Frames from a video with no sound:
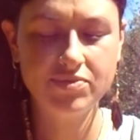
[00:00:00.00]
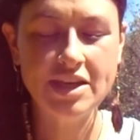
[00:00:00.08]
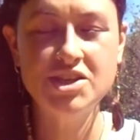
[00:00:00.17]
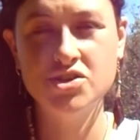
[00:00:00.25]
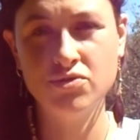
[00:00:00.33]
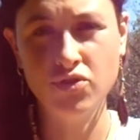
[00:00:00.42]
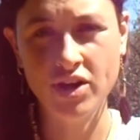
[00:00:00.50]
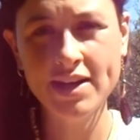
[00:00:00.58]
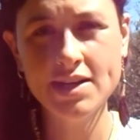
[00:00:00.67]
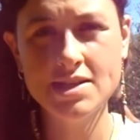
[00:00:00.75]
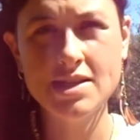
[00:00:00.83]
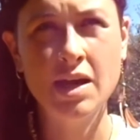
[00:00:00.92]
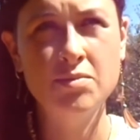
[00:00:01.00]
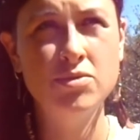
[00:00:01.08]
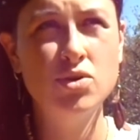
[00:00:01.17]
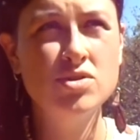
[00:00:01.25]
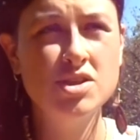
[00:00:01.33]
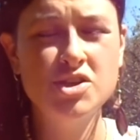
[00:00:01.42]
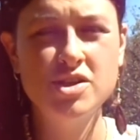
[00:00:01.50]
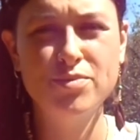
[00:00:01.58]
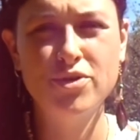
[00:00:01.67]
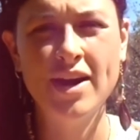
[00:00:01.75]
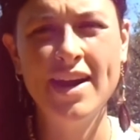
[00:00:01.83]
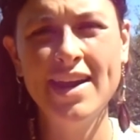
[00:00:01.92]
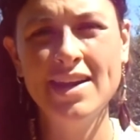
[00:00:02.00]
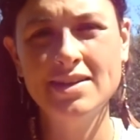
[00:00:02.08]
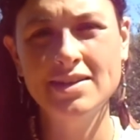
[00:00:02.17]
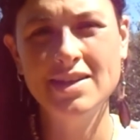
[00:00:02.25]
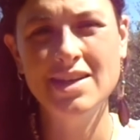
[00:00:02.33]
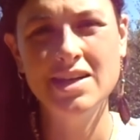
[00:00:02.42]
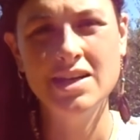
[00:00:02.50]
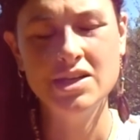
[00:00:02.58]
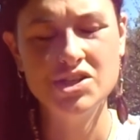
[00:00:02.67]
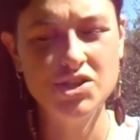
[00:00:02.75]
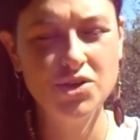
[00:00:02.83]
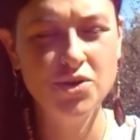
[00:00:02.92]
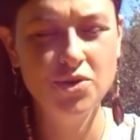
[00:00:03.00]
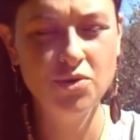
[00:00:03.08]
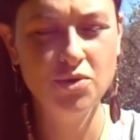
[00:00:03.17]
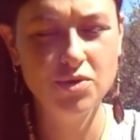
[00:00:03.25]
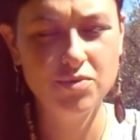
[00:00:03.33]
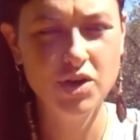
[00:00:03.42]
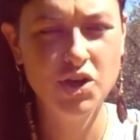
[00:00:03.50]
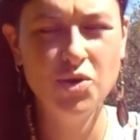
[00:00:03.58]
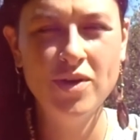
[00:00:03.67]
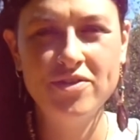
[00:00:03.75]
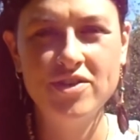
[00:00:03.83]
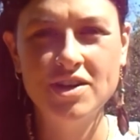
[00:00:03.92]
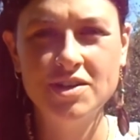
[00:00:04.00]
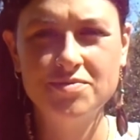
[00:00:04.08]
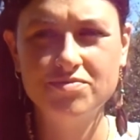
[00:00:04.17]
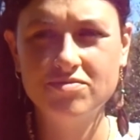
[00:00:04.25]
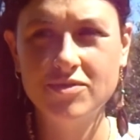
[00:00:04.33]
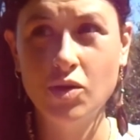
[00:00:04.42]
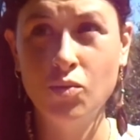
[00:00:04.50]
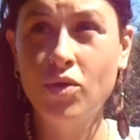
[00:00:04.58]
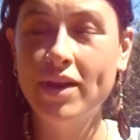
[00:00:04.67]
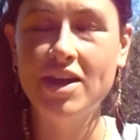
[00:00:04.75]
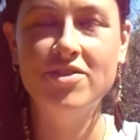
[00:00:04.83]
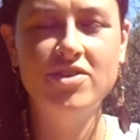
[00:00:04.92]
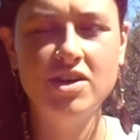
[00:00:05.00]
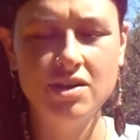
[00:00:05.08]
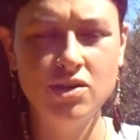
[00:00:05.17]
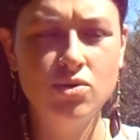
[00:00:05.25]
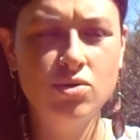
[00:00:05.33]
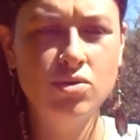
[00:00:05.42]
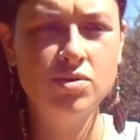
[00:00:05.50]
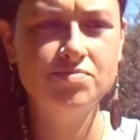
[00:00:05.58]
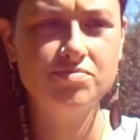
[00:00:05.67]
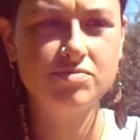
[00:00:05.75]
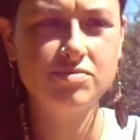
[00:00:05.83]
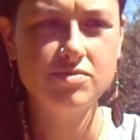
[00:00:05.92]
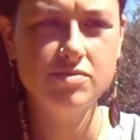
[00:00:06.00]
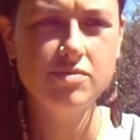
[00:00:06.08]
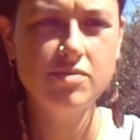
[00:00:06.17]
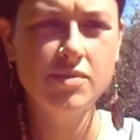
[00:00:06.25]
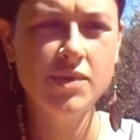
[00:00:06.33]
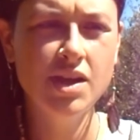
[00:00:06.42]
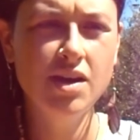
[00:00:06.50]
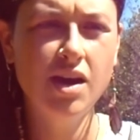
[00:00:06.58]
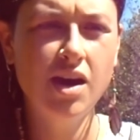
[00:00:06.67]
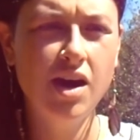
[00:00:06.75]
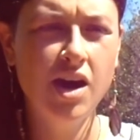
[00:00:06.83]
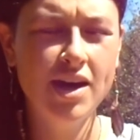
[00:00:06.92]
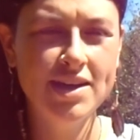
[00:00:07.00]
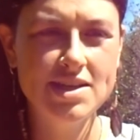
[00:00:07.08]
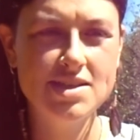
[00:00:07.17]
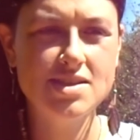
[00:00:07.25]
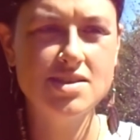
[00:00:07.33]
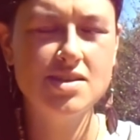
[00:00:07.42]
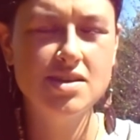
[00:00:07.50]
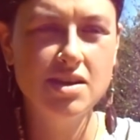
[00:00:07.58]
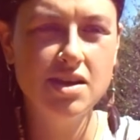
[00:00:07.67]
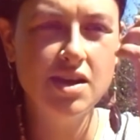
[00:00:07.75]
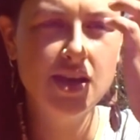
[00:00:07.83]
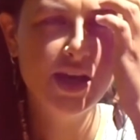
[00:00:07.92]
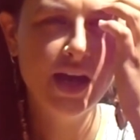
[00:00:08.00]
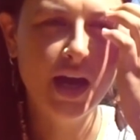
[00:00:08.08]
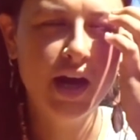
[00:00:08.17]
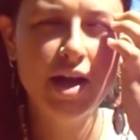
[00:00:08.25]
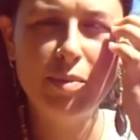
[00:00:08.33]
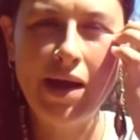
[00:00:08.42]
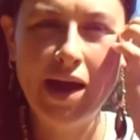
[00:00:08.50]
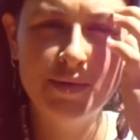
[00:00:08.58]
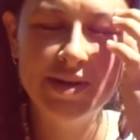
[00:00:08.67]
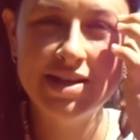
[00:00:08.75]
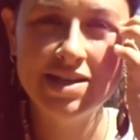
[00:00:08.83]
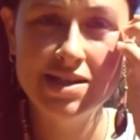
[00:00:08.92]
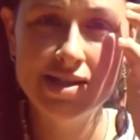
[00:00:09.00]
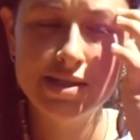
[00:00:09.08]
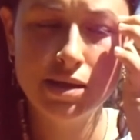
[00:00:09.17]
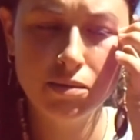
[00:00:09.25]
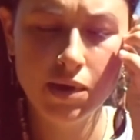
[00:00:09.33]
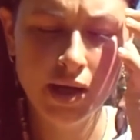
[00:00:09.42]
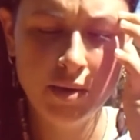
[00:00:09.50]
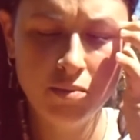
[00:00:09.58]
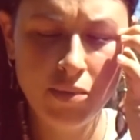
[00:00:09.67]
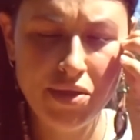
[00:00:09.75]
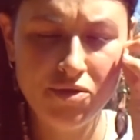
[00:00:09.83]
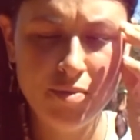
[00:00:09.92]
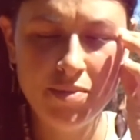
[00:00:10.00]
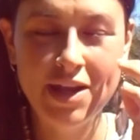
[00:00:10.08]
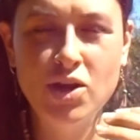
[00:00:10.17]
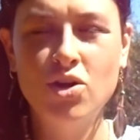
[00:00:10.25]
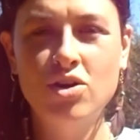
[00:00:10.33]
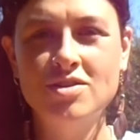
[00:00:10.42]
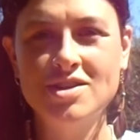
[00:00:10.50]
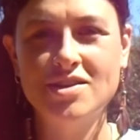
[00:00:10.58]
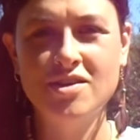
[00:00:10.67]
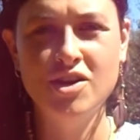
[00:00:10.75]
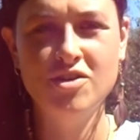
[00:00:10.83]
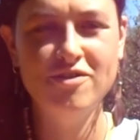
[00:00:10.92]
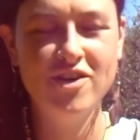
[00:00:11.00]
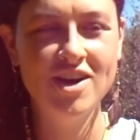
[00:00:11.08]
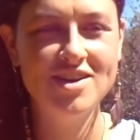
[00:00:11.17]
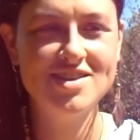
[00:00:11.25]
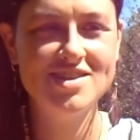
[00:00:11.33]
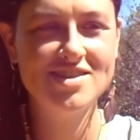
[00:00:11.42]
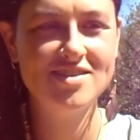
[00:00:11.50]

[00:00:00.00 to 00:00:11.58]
is to write, but also to pray to whoever, whatever your higher power is. Whether it be God, universe,